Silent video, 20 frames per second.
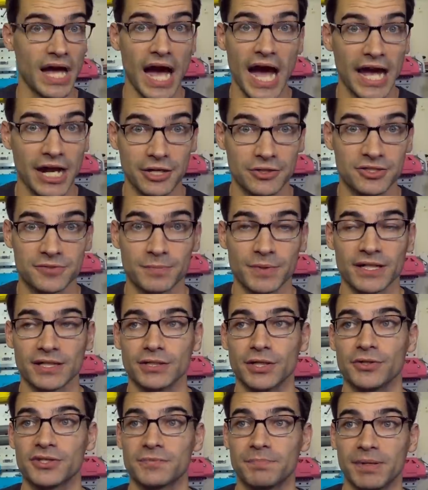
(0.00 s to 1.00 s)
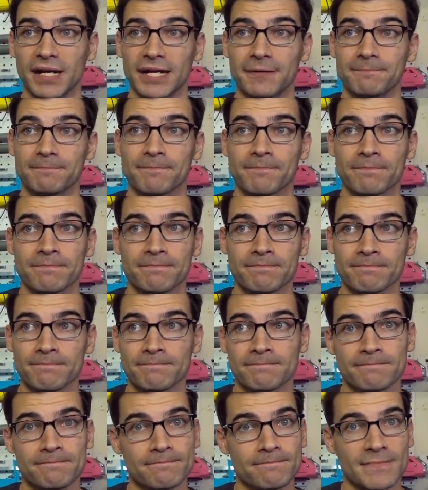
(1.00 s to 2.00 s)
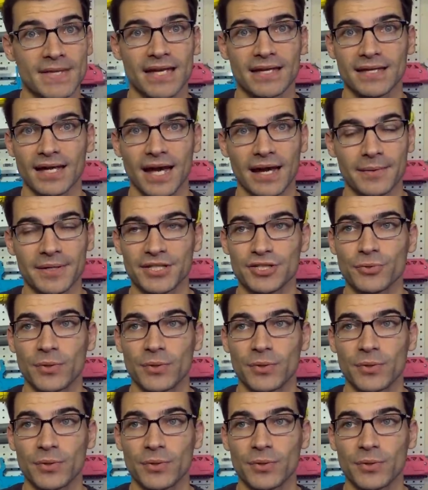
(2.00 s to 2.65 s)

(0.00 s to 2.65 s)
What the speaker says: higher spring loads, but I mean,